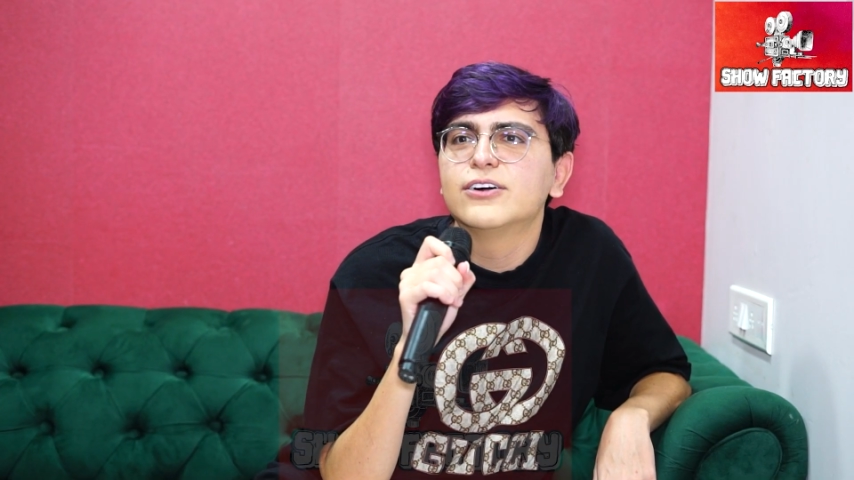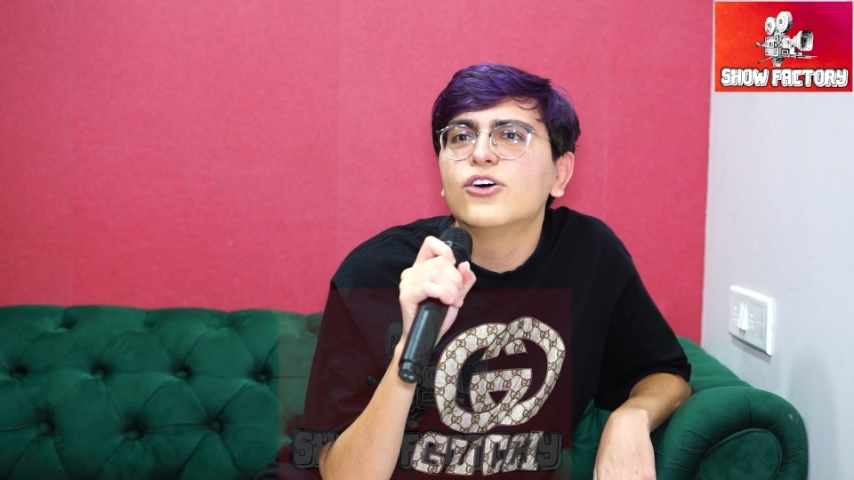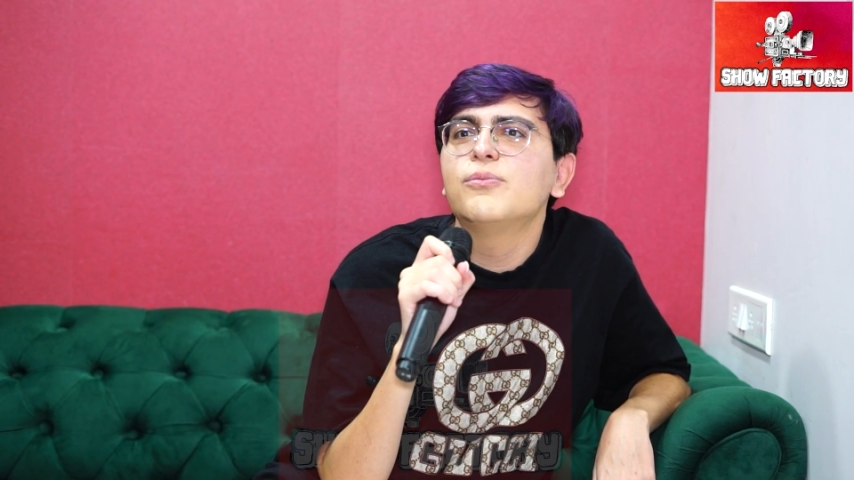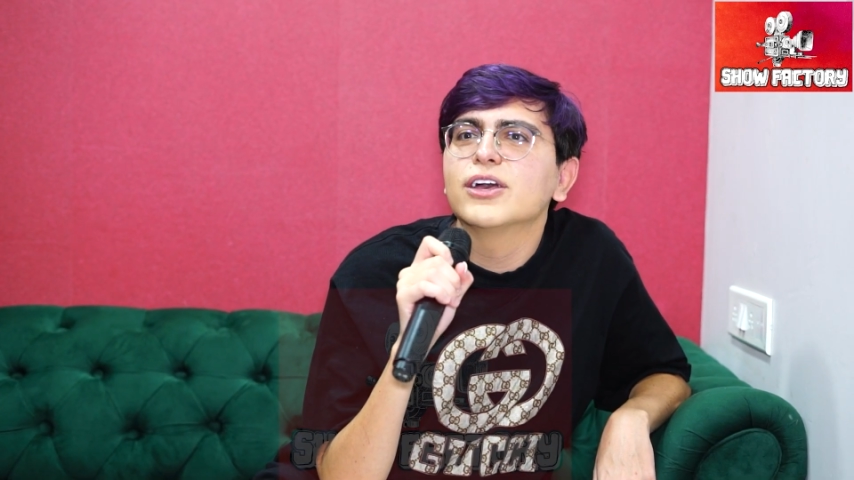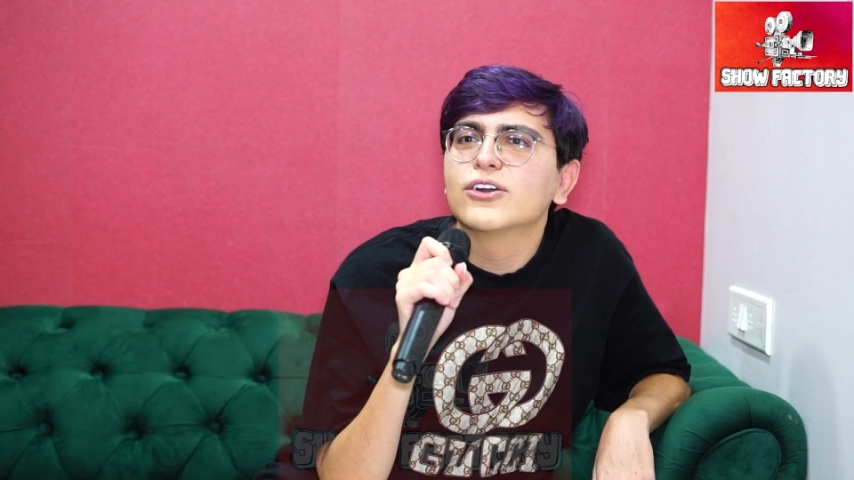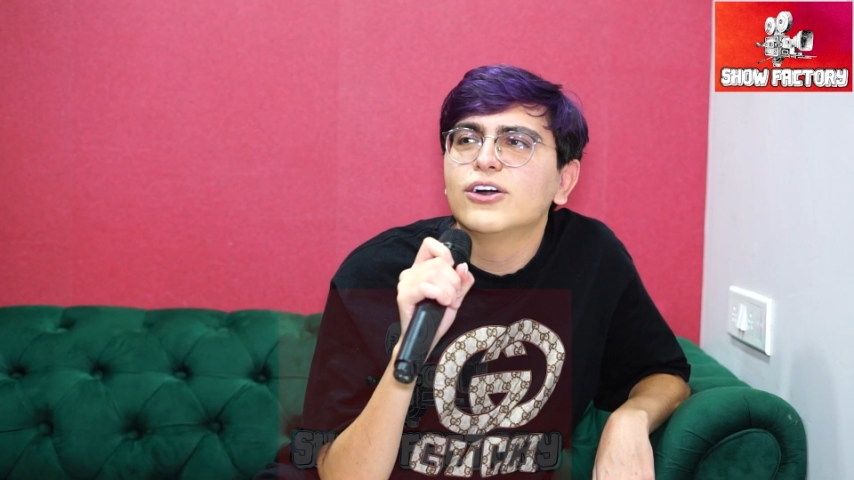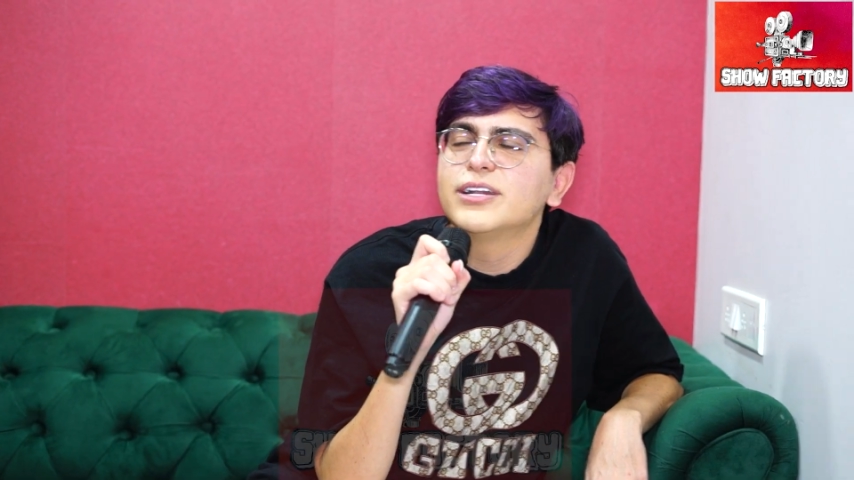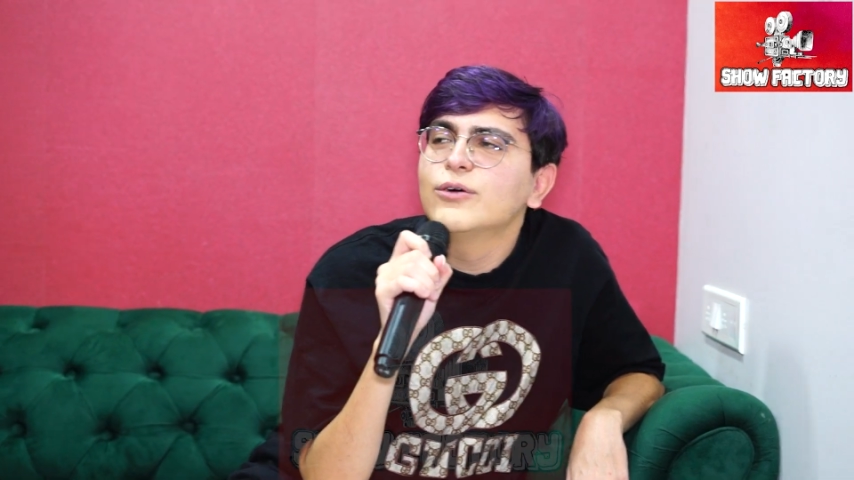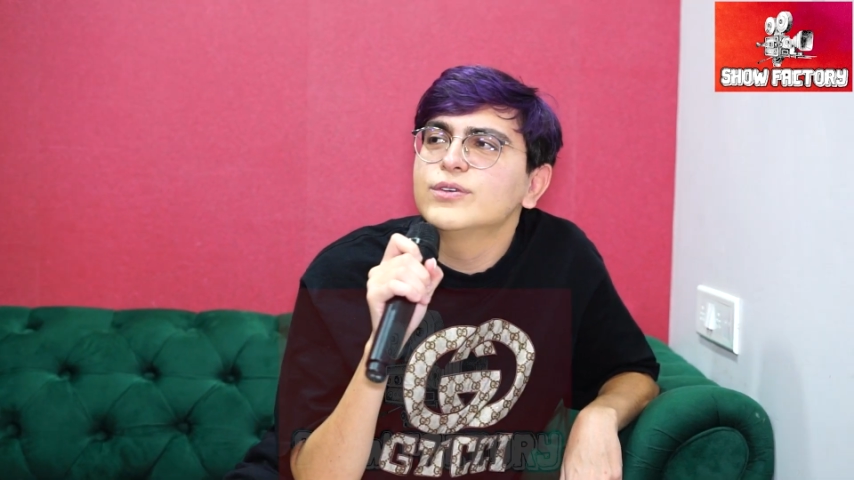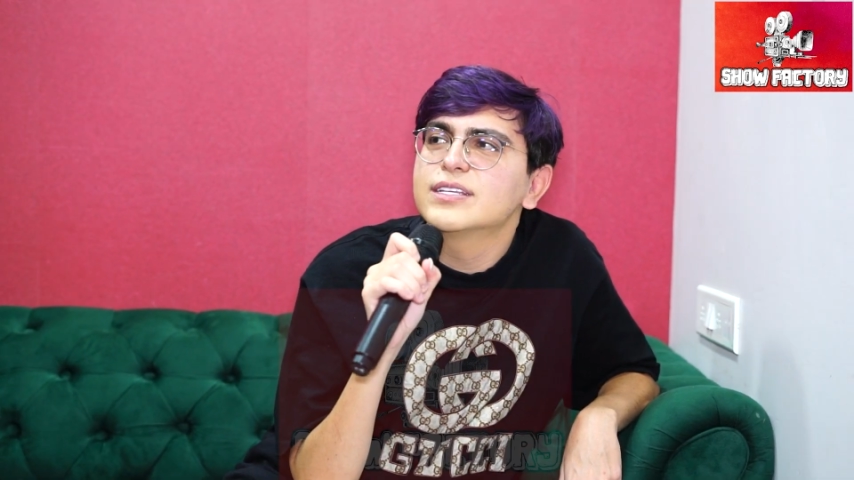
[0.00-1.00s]
Oh my God,
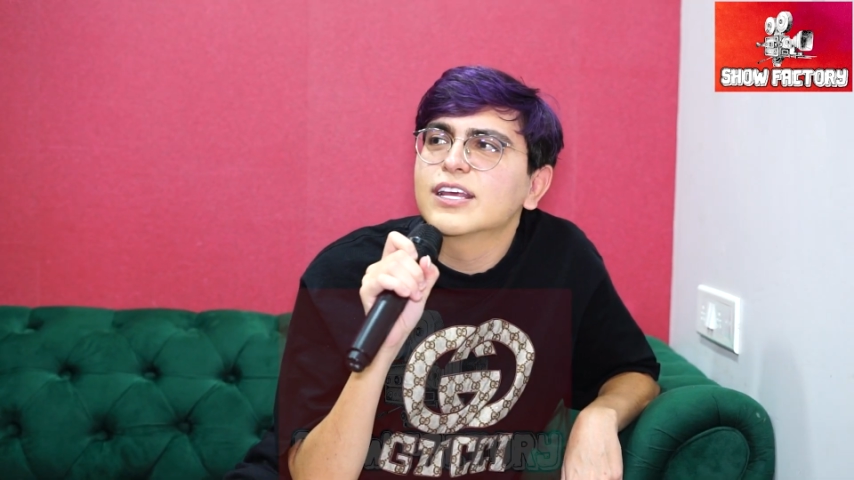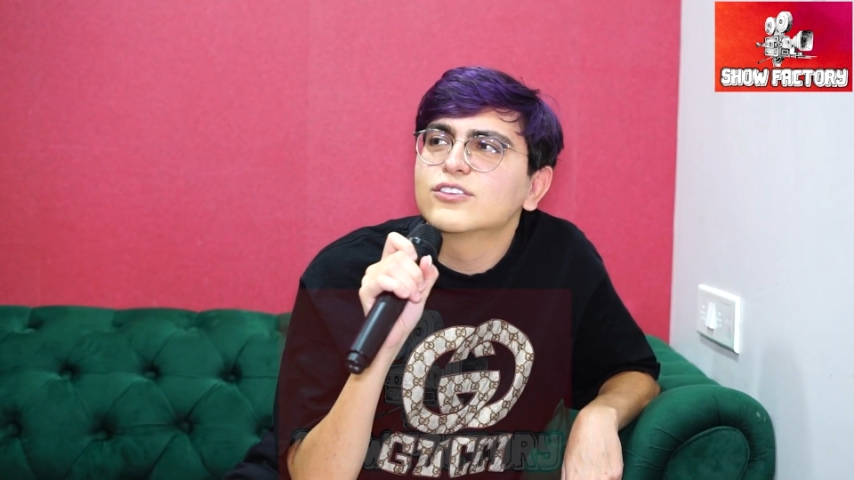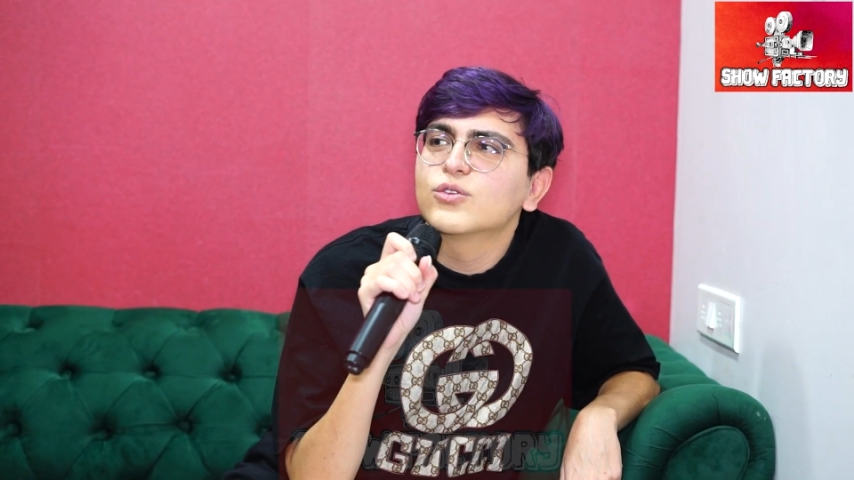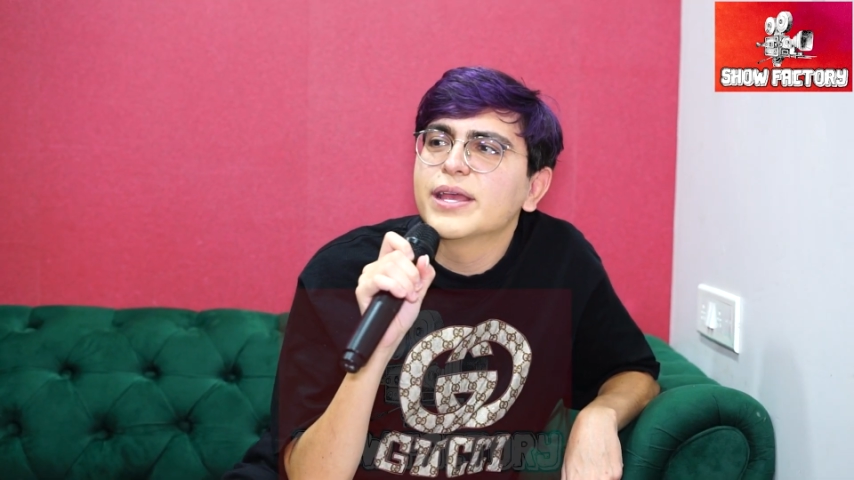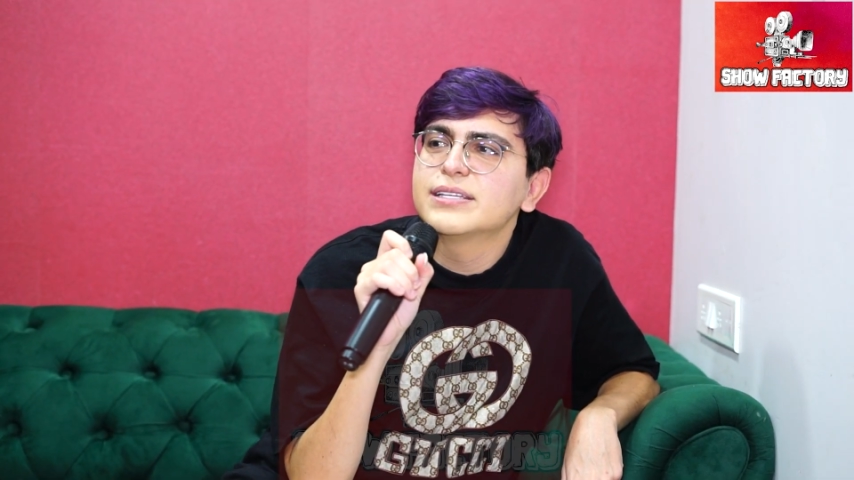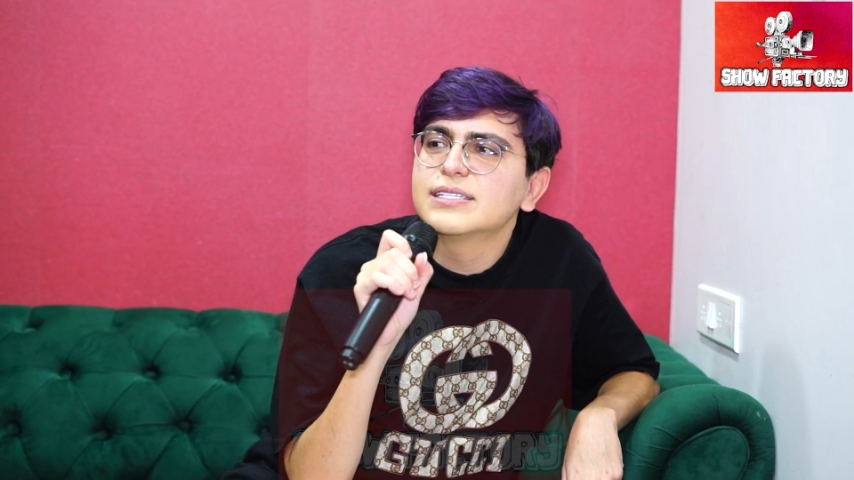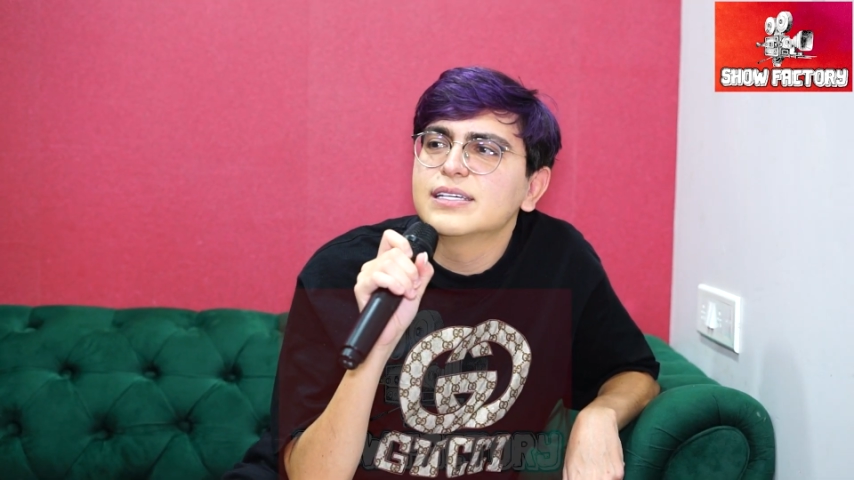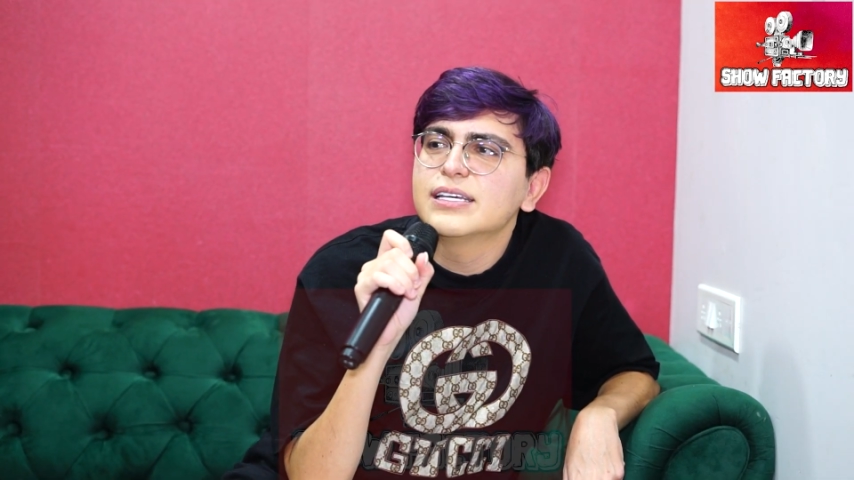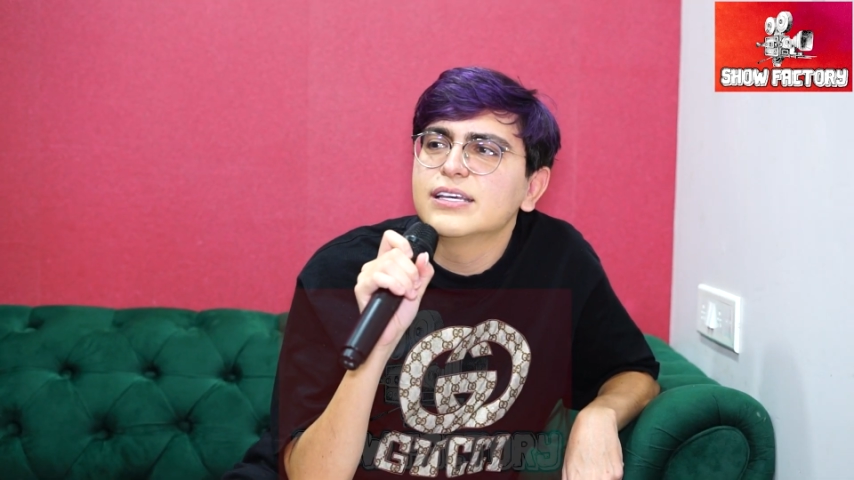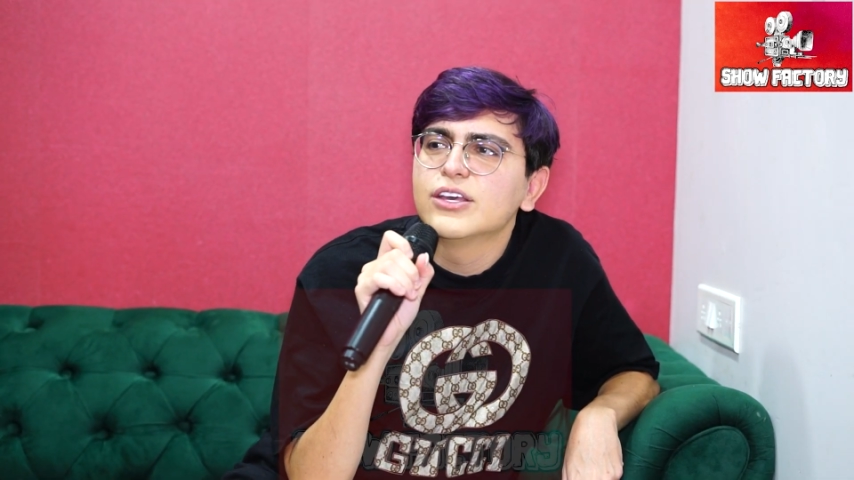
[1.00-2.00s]
that was in like
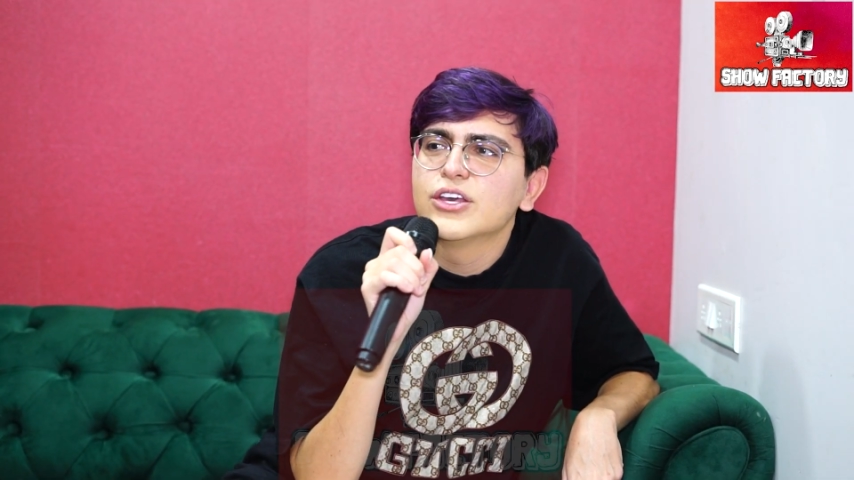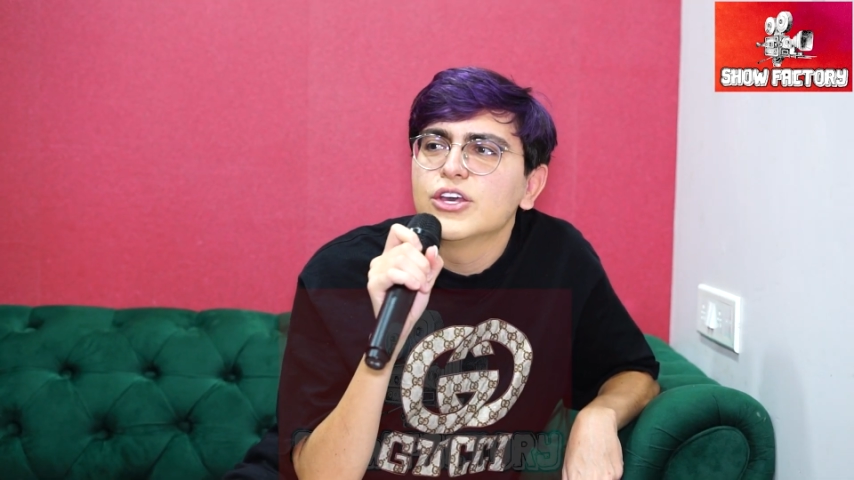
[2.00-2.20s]
2006